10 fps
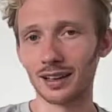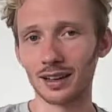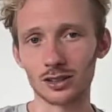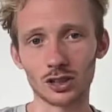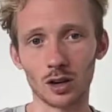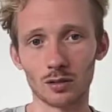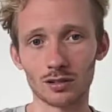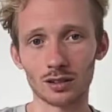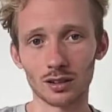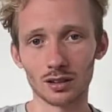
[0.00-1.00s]
And she
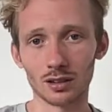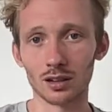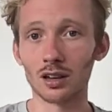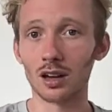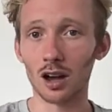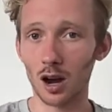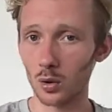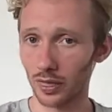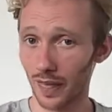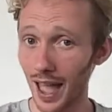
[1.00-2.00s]
goes, oh,
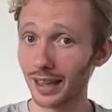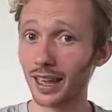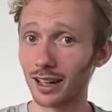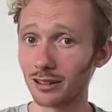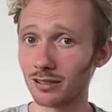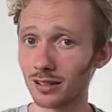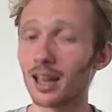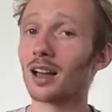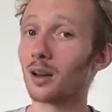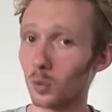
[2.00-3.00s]
in that case,
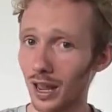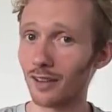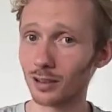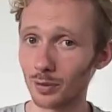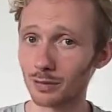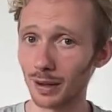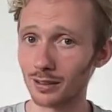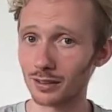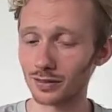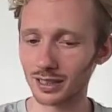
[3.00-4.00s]
we have some
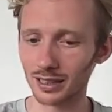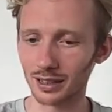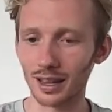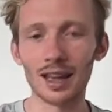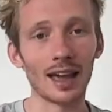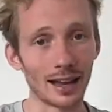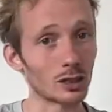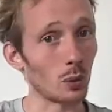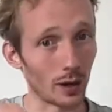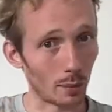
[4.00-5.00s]
expensive tea. And she
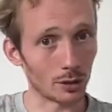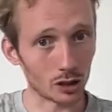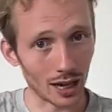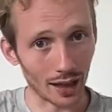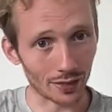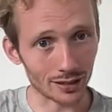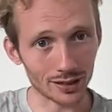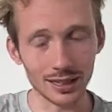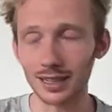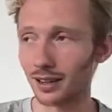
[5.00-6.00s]
went up and she got this
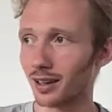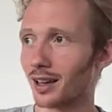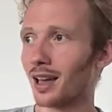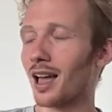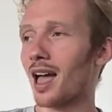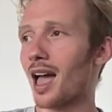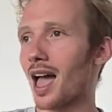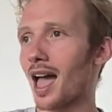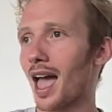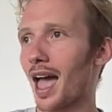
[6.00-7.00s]
tea.
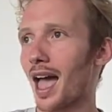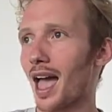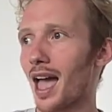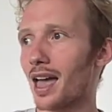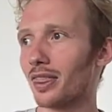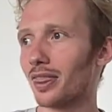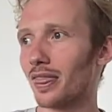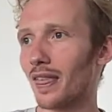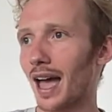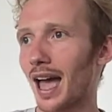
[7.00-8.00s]

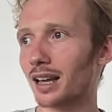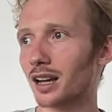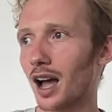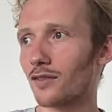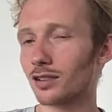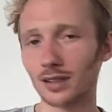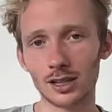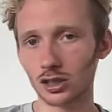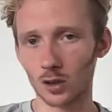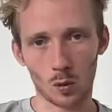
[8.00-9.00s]
That
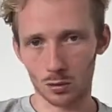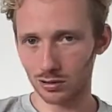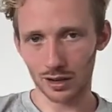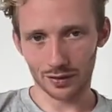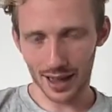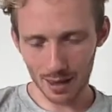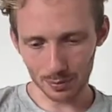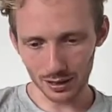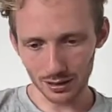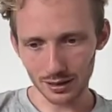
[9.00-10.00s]
conversation almost never
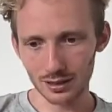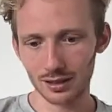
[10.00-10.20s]
happened.